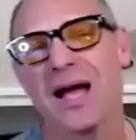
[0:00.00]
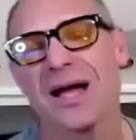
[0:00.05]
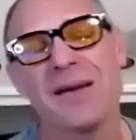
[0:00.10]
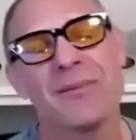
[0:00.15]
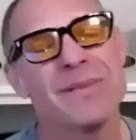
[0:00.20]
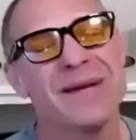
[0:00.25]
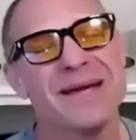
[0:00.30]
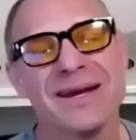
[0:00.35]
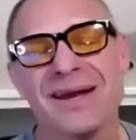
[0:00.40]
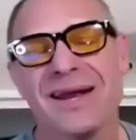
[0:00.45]

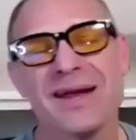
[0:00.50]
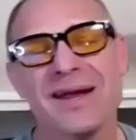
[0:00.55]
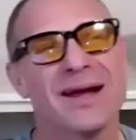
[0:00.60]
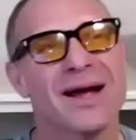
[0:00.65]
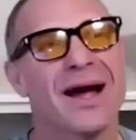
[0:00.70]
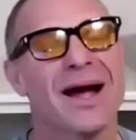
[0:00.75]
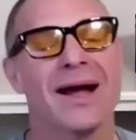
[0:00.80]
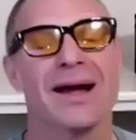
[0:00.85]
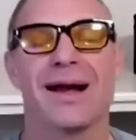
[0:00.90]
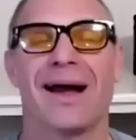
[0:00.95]
i mean no.
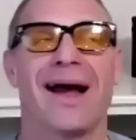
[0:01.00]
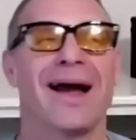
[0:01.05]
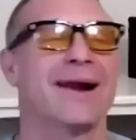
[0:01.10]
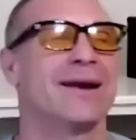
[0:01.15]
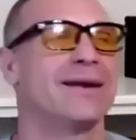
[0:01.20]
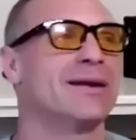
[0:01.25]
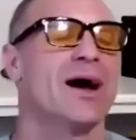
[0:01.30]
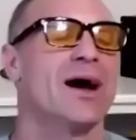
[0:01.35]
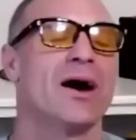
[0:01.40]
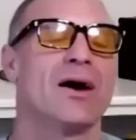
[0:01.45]
I,
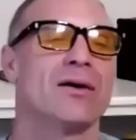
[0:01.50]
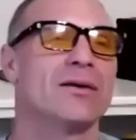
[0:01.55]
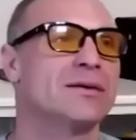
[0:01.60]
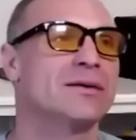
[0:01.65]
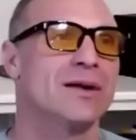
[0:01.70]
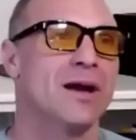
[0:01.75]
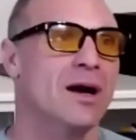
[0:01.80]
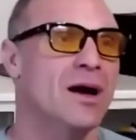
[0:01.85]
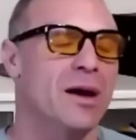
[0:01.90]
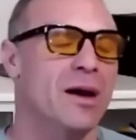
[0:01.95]
I, no
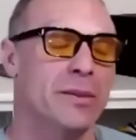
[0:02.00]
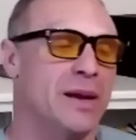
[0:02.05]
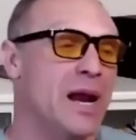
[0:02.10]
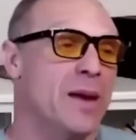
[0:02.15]
no i mean